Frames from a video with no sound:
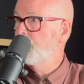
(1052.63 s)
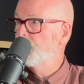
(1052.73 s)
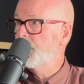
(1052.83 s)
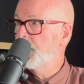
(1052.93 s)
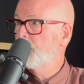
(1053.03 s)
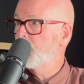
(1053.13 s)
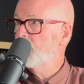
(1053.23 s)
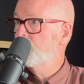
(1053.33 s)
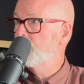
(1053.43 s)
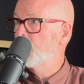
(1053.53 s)

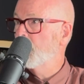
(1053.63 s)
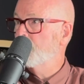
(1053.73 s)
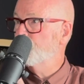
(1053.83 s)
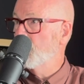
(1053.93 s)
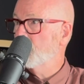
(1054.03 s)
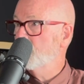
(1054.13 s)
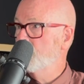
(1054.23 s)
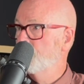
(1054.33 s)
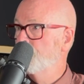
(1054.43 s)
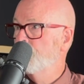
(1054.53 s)
pandemic to buy a truck,
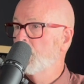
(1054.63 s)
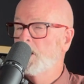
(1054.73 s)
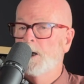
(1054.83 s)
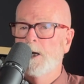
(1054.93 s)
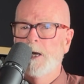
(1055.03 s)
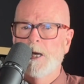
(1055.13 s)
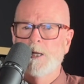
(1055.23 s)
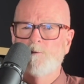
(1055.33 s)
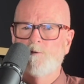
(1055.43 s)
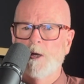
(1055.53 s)
and
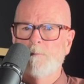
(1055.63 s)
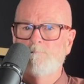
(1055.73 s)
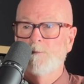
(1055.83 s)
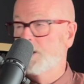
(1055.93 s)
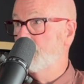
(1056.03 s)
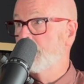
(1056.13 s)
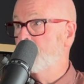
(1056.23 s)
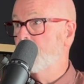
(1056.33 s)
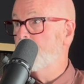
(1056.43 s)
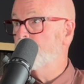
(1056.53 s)
they didn't
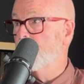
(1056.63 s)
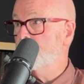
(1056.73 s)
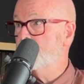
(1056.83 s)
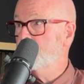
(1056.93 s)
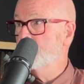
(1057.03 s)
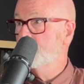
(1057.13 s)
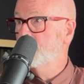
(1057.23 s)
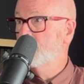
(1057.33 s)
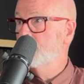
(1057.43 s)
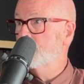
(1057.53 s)
have any trucks.
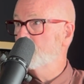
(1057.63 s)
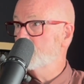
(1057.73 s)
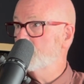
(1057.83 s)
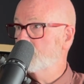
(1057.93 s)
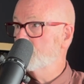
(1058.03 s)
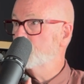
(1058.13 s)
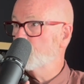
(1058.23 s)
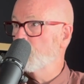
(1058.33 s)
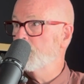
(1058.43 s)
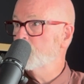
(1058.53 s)
There was
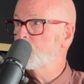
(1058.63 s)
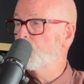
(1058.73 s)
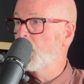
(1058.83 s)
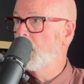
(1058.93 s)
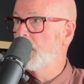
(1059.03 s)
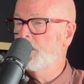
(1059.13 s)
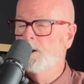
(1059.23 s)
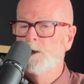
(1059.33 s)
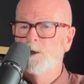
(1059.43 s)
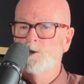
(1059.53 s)
short on supply.
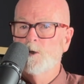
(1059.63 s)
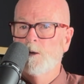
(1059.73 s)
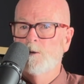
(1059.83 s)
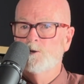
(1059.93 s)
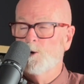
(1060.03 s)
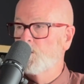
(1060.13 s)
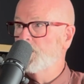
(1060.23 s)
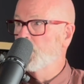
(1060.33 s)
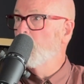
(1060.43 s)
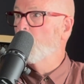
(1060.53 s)
So when you got